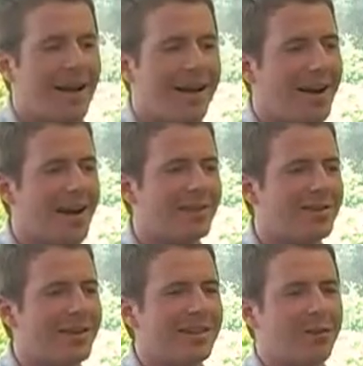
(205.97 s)

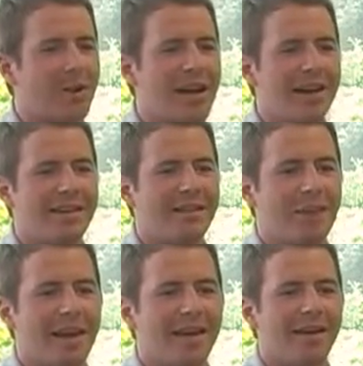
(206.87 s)
Honestly, it's great. It's
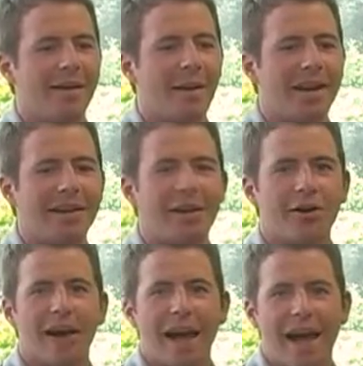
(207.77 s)
been about 1.5
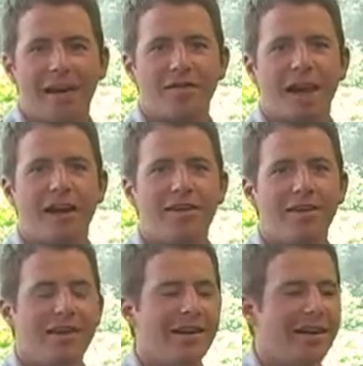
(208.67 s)
years now.
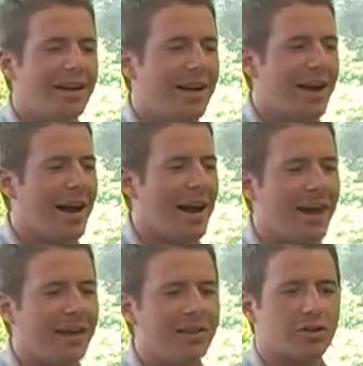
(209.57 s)

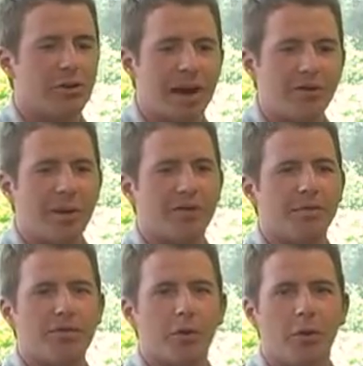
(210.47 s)
I just graduated
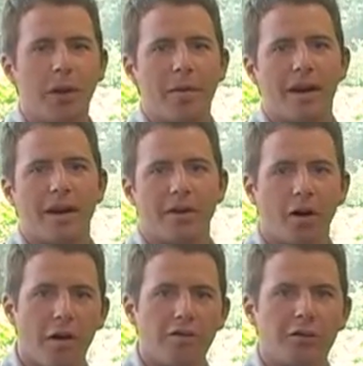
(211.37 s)
from school. I went on a
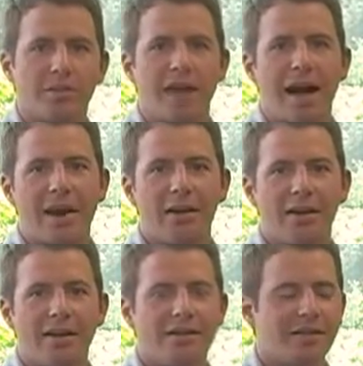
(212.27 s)
golf trip to
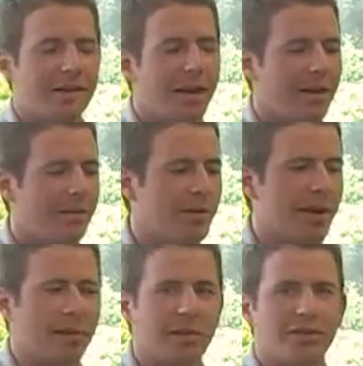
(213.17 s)
Ireland,
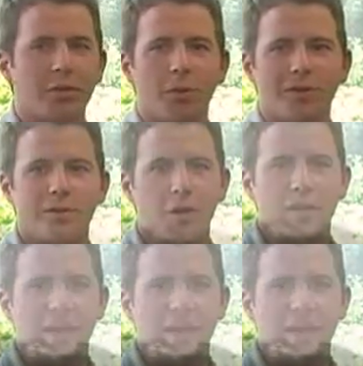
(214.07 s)
played a bunch of courses over